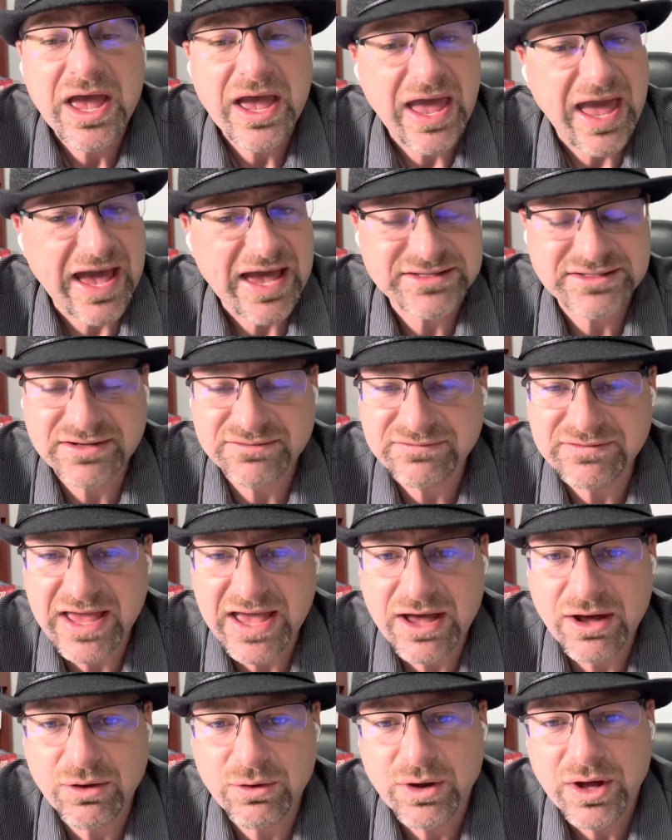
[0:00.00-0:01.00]
As of
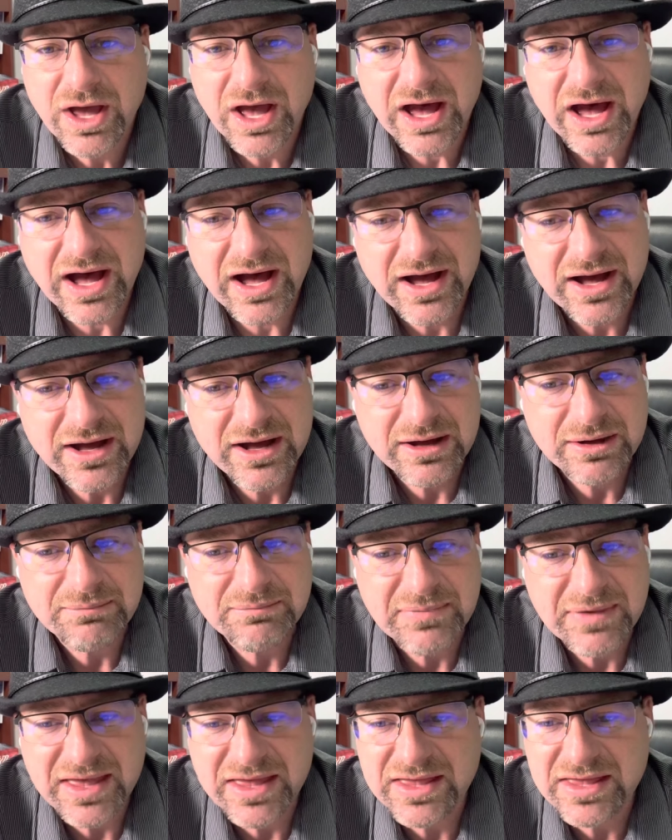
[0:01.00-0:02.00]
now,
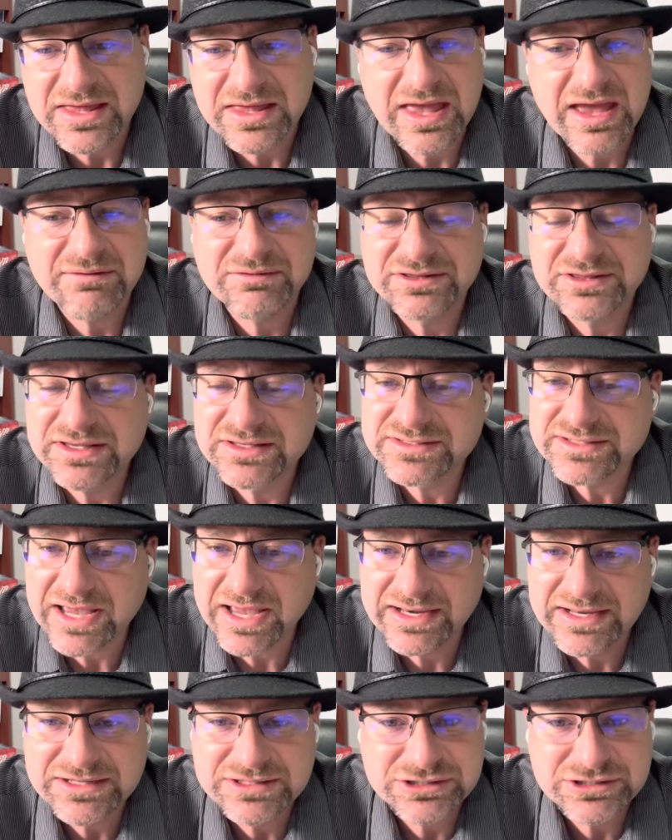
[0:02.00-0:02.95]
everything's kind of